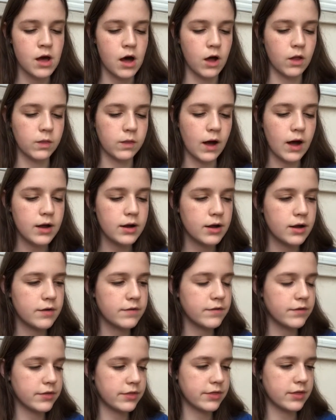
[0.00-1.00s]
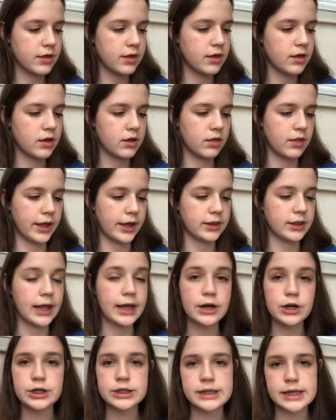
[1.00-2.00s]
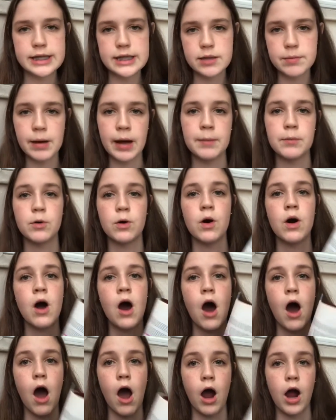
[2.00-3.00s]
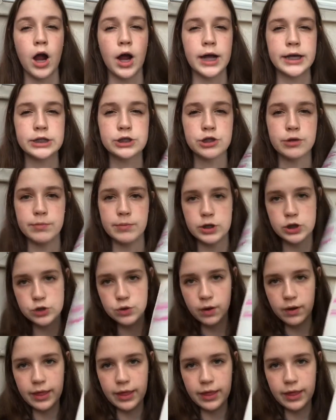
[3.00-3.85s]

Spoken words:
A lot of the letters in the Bible are extremely short.